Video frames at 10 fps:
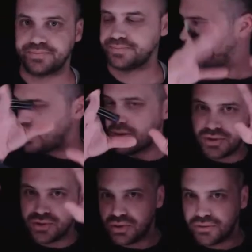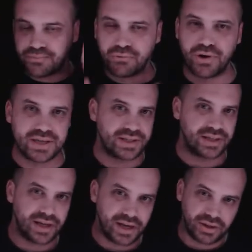Rather than sort of reasoning
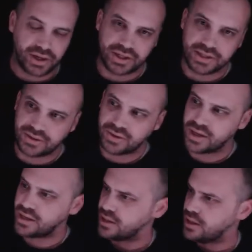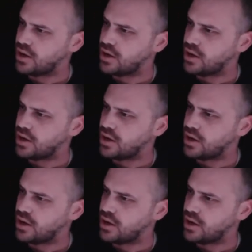it out like I did there,